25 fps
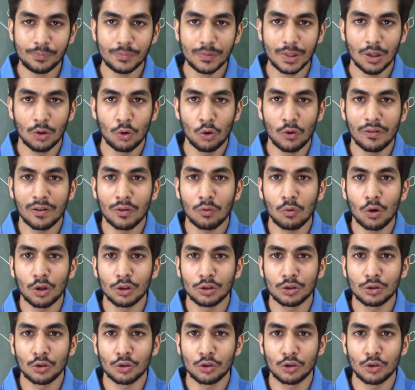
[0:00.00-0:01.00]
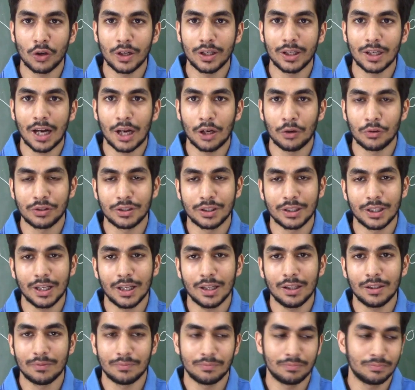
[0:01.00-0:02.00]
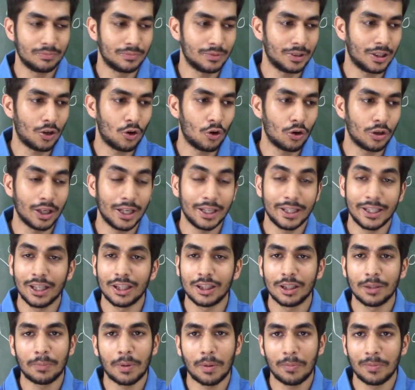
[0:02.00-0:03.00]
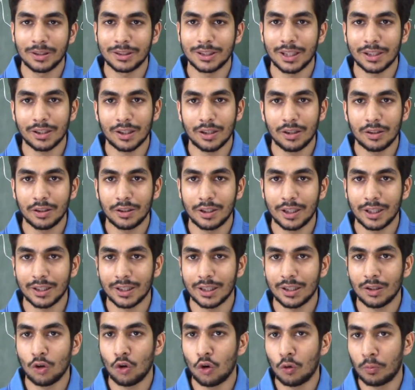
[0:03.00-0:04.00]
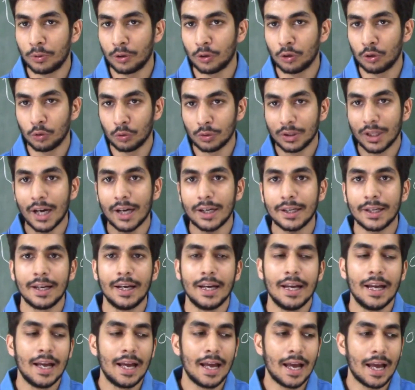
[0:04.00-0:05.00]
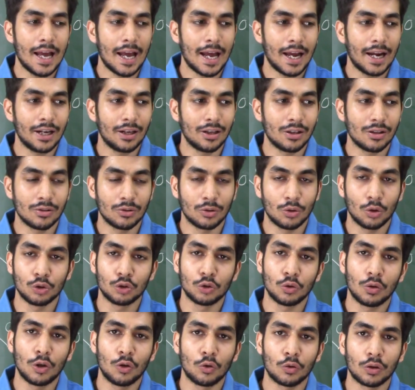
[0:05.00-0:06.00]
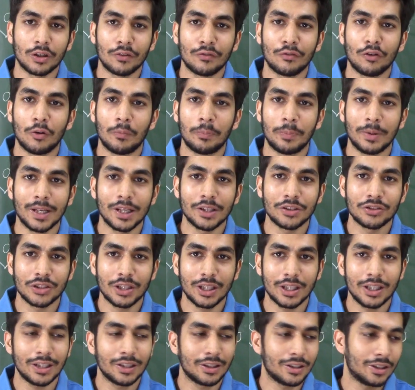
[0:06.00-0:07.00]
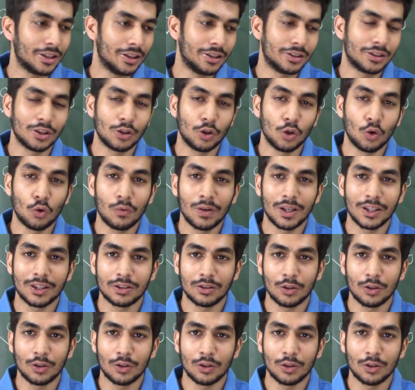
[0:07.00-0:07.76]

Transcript: whoever wants to join IOCL or any other public sector undertaking, hope you do that. And those who are looking for a PhD, it's a noble